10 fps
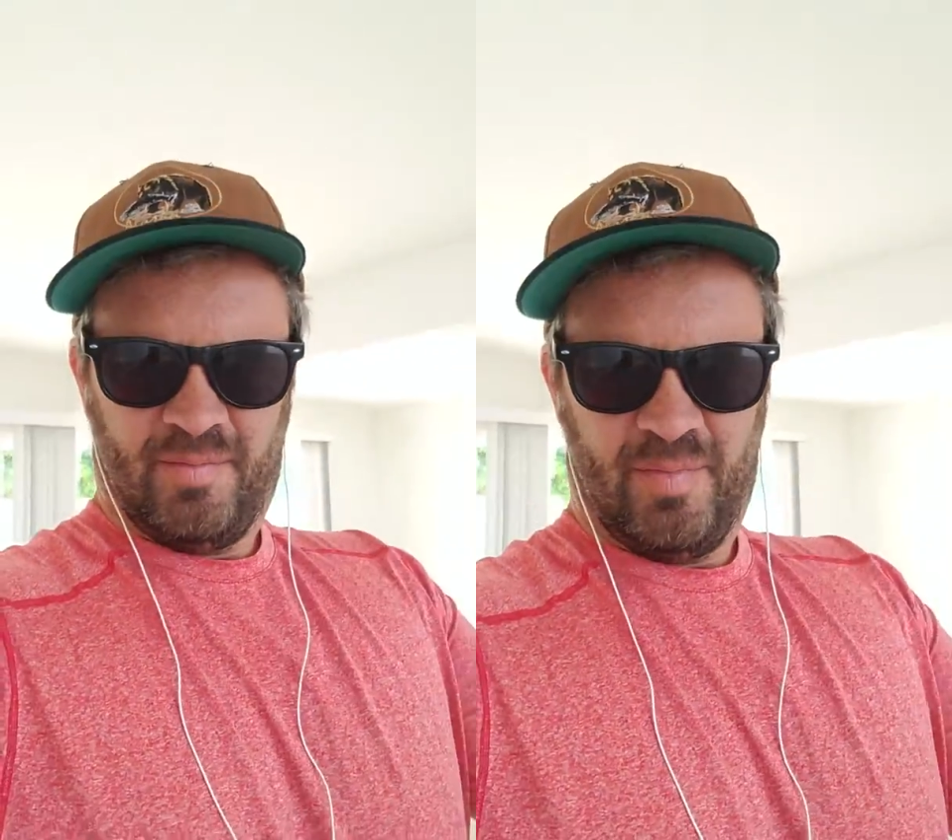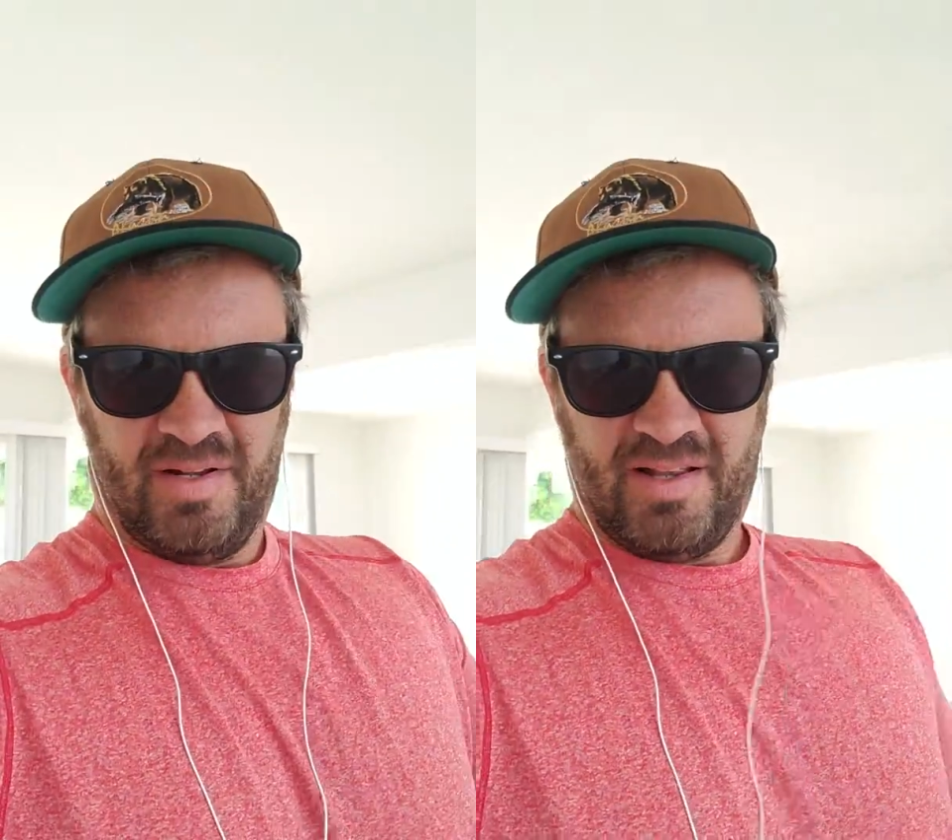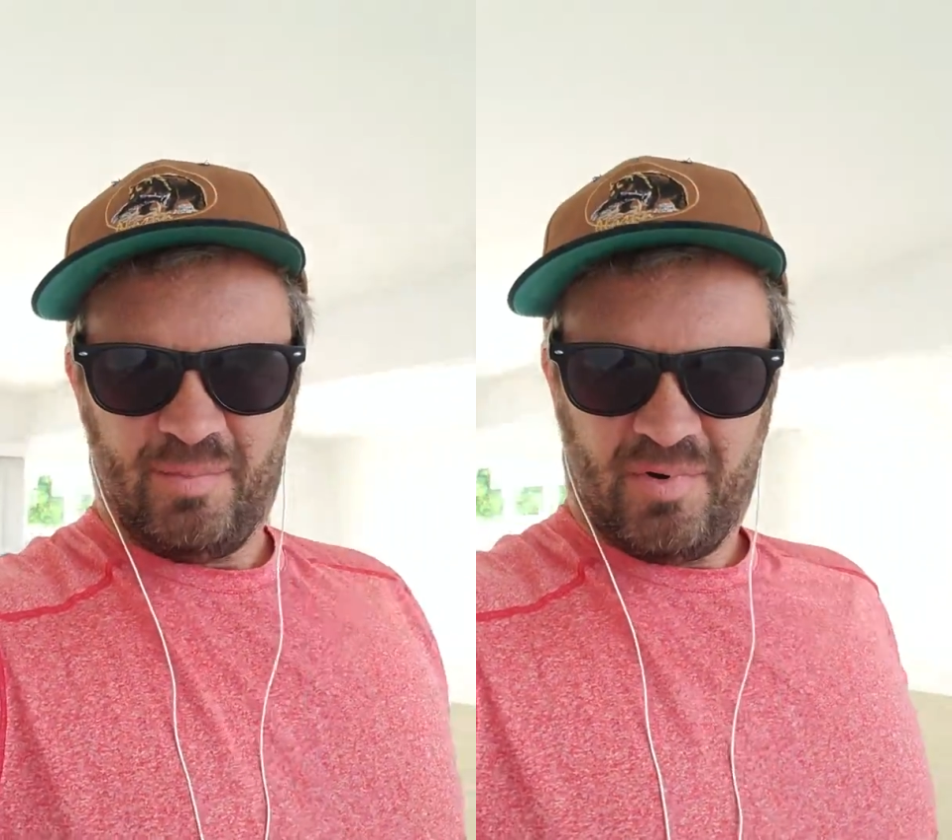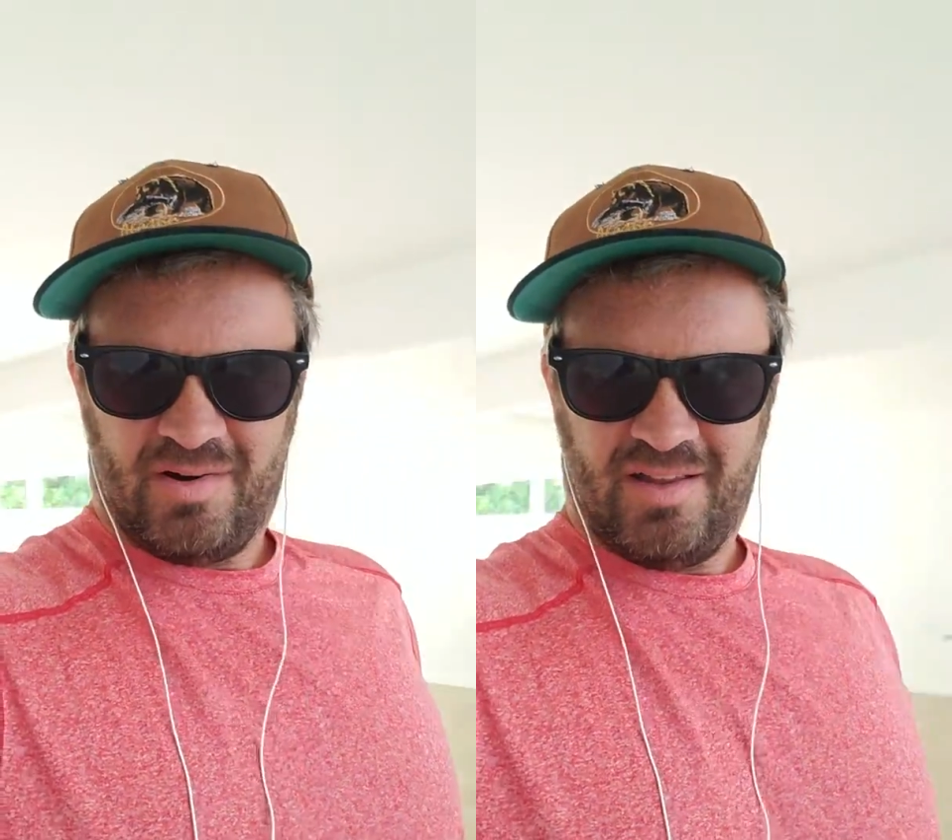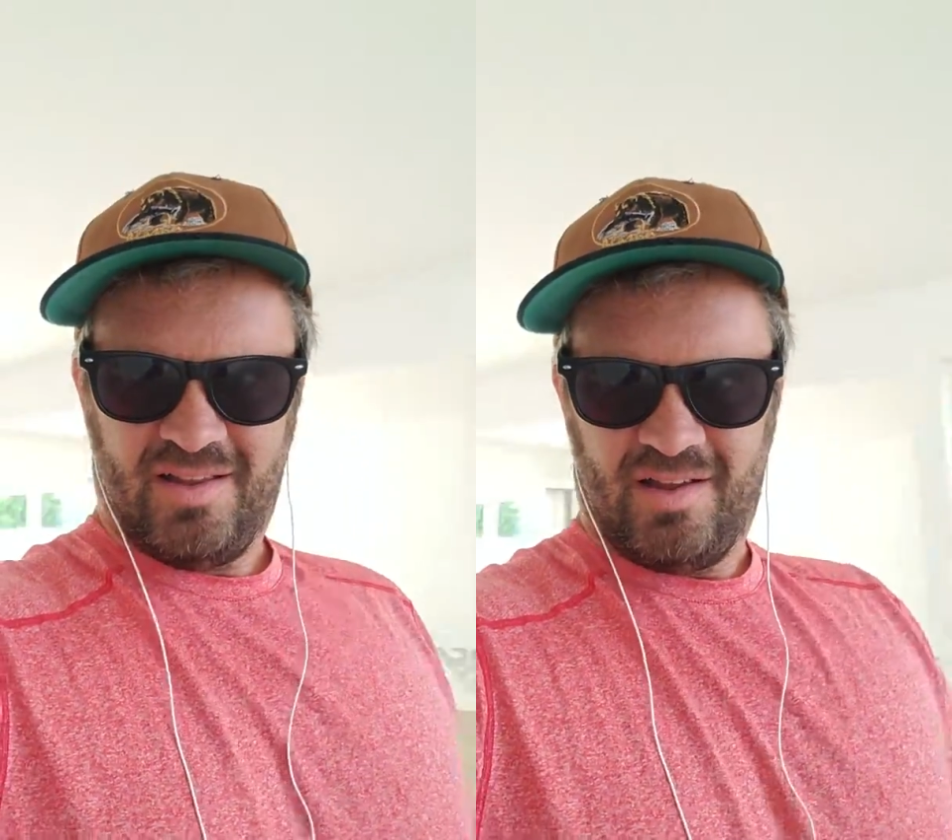Monday
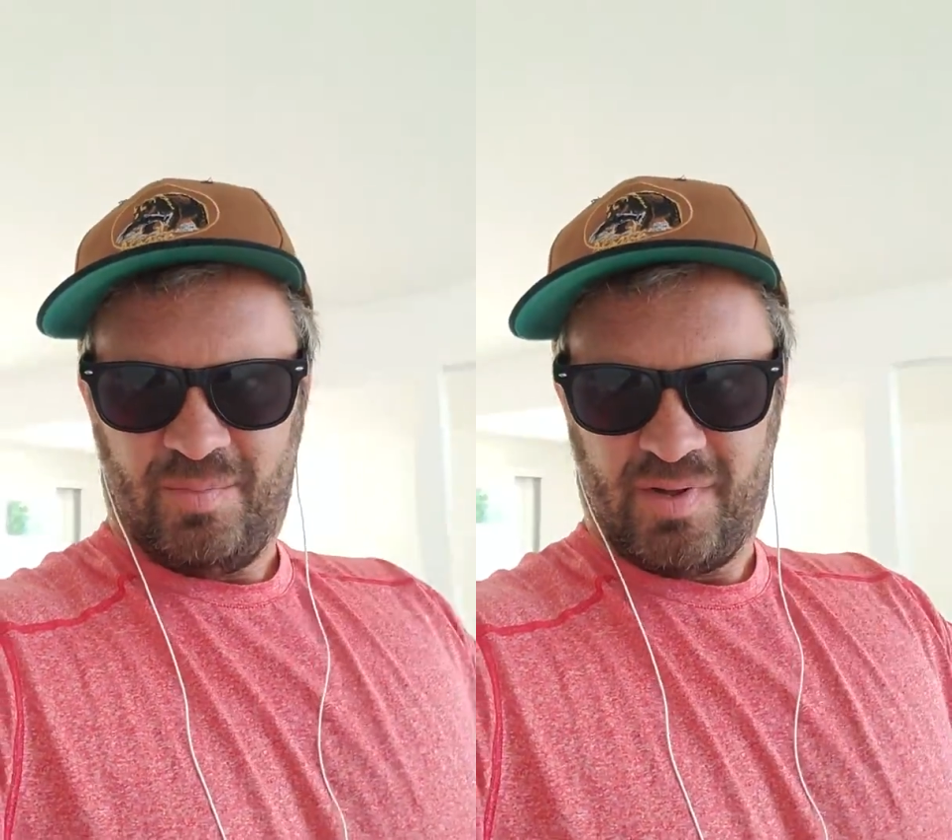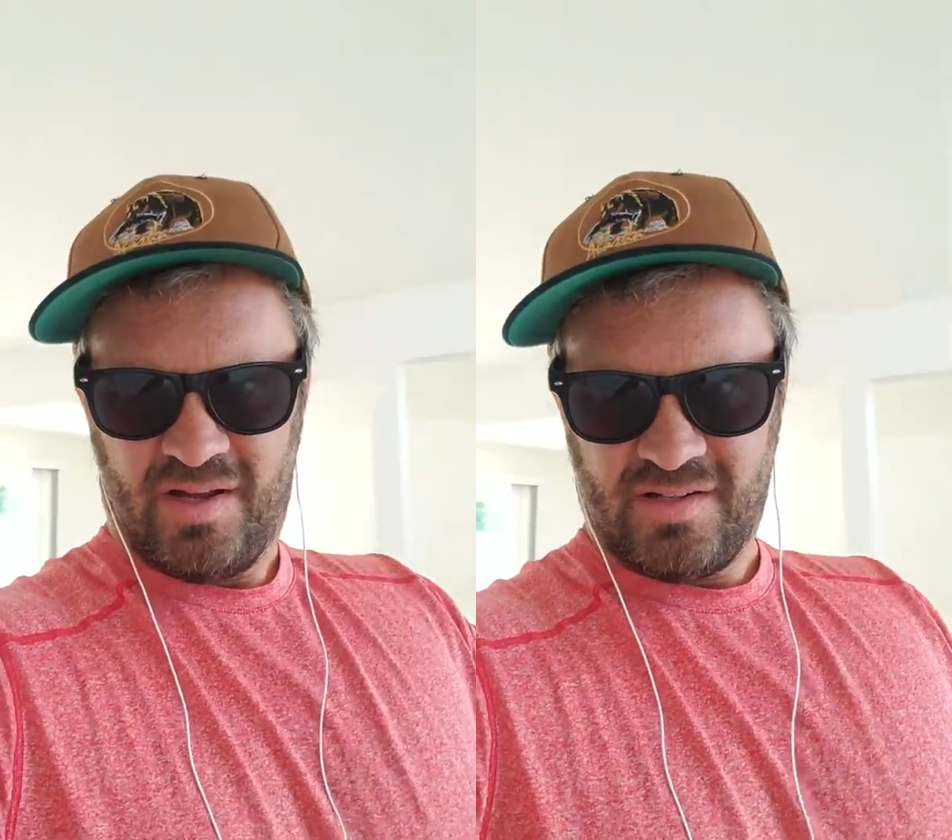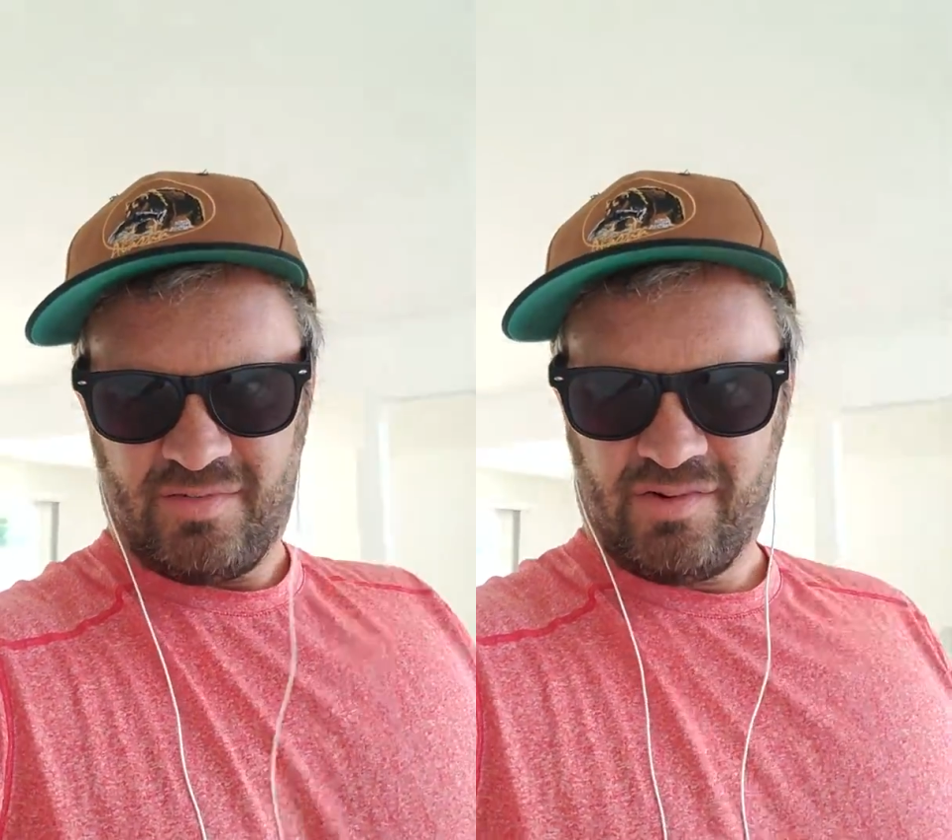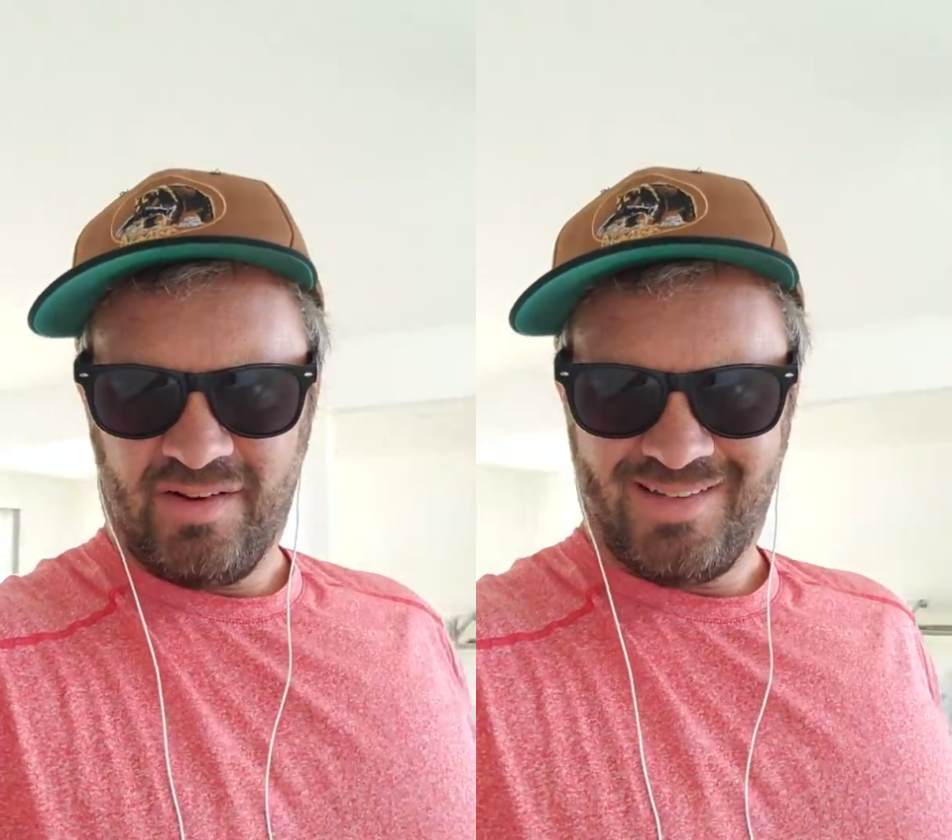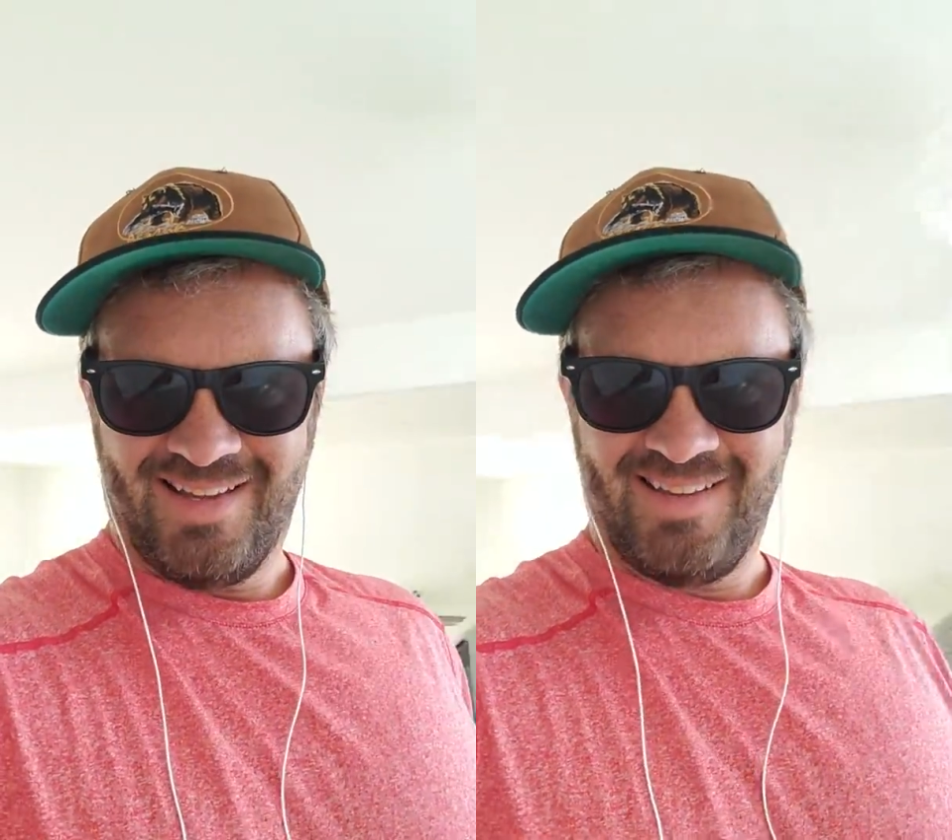morning. Hope you guys have a
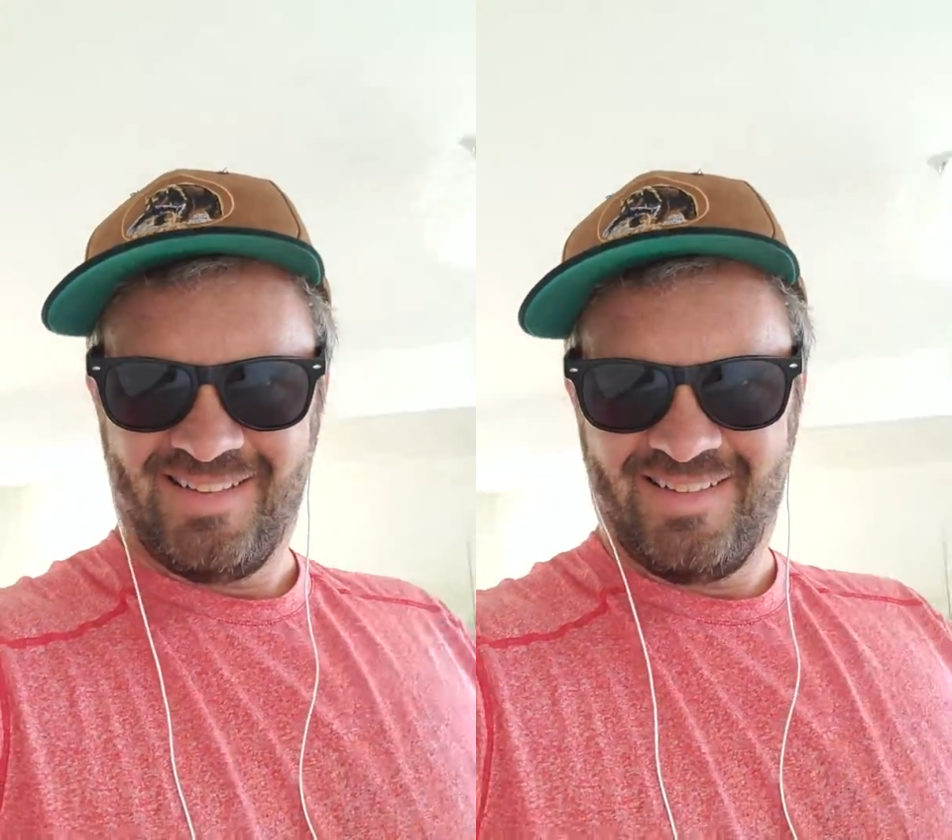great day.